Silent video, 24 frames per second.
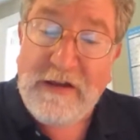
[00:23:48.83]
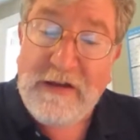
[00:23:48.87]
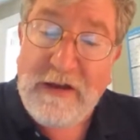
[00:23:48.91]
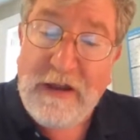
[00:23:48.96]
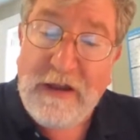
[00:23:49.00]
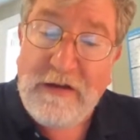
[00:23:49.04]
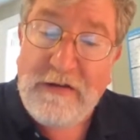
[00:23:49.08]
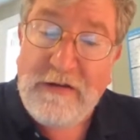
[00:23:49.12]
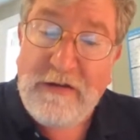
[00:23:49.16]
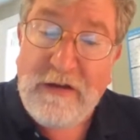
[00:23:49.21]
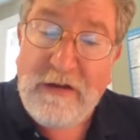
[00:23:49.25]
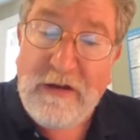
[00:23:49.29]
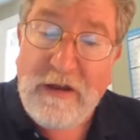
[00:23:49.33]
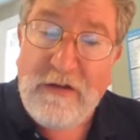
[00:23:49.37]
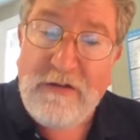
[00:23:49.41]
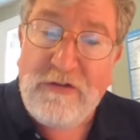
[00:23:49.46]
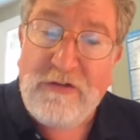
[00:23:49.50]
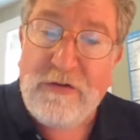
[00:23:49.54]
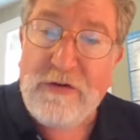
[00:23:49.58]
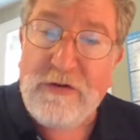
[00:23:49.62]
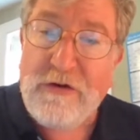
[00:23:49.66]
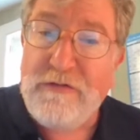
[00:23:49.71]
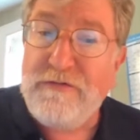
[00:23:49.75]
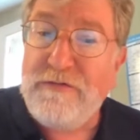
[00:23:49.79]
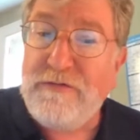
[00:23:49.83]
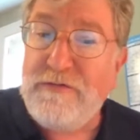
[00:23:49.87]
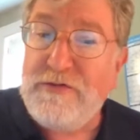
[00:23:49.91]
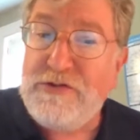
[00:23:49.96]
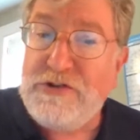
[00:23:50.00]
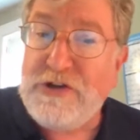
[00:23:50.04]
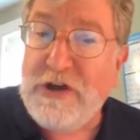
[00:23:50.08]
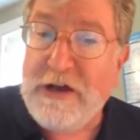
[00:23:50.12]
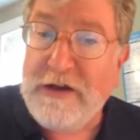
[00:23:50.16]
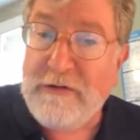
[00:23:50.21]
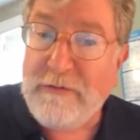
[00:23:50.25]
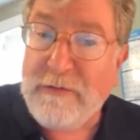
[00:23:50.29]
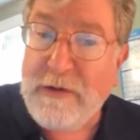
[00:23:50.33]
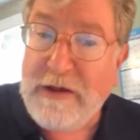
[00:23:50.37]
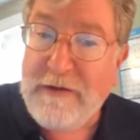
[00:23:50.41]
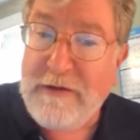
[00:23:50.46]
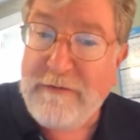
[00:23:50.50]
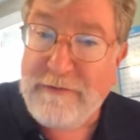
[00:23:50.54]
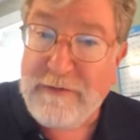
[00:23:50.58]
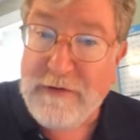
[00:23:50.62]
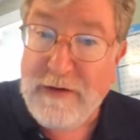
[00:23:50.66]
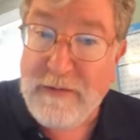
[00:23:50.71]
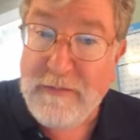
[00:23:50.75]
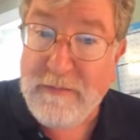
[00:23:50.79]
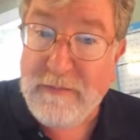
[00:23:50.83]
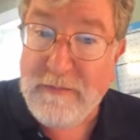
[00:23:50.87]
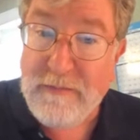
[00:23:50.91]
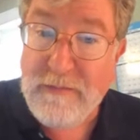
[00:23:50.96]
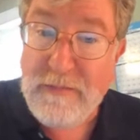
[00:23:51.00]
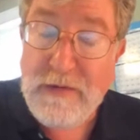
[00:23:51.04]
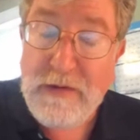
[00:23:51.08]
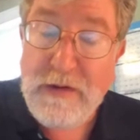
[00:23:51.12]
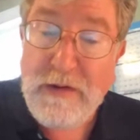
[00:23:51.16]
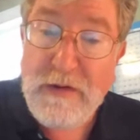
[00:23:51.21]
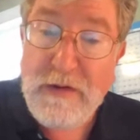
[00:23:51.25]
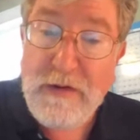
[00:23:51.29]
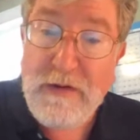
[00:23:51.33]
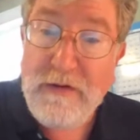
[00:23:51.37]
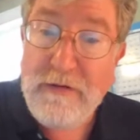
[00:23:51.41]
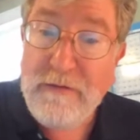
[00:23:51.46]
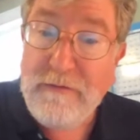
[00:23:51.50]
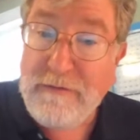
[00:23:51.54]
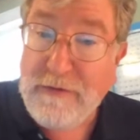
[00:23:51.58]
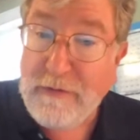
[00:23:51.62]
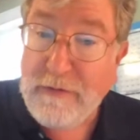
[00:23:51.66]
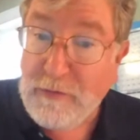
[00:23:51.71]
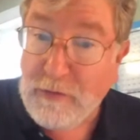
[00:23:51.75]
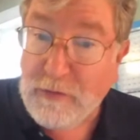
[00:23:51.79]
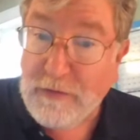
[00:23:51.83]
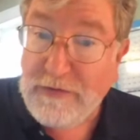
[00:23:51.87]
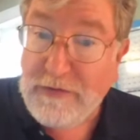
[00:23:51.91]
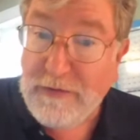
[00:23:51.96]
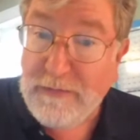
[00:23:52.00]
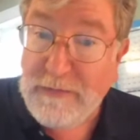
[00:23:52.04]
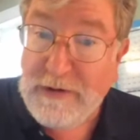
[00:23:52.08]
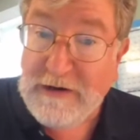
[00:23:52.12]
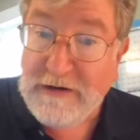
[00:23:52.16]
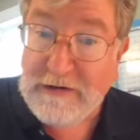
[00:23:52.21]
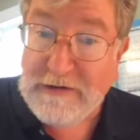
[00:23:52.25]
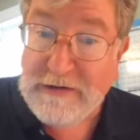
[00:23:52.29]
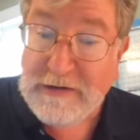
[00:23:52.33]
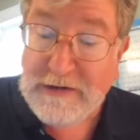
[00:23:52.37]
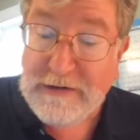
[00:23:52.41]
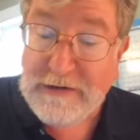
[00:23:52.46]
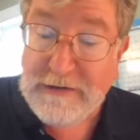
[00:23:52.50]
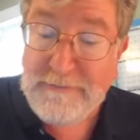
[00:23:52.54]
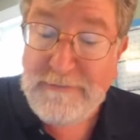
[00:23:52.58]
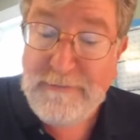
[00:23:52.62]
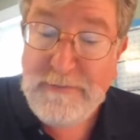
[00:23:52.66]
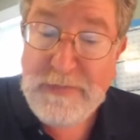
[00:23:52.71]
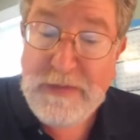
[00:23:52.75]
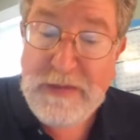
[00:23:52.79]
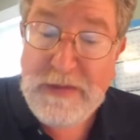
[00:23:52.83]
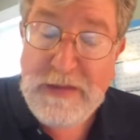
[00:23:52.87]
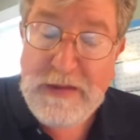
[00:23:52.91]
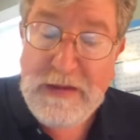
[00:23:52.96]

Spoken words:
and had sort of shied away from North America.